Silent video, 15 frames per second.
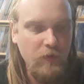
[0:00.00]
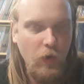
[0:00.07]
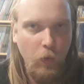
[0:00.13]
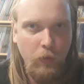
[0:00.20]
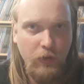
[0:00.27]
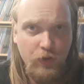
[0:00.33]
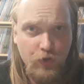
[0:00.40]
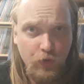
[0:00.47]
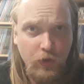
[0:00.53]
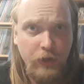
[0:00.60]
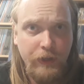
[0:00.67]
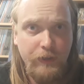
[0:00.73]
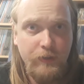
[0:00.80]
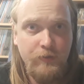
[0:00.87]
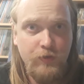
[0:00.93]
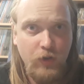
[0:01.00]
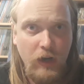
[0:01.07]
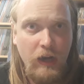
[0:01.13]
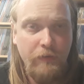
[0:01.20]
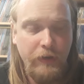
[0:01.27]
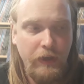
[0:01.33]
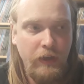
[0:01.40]
droid
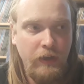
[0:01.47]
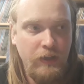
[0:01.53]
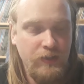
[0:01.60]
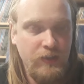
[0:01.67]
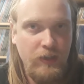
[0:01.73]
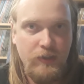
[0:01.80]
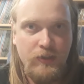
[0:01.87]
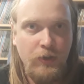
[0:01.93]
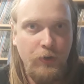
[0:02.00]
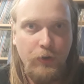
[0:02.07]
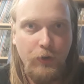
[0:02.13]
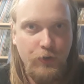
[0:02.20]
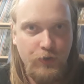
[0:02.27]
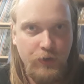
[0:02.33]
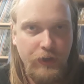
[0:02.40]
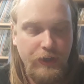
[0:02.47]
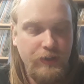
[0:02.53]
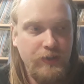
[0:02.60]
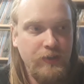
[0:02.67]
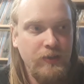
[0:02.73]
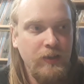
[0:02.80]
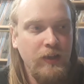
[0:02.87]
driving it, and he says, "No, no
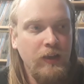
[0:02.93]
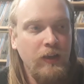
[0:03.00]
droids."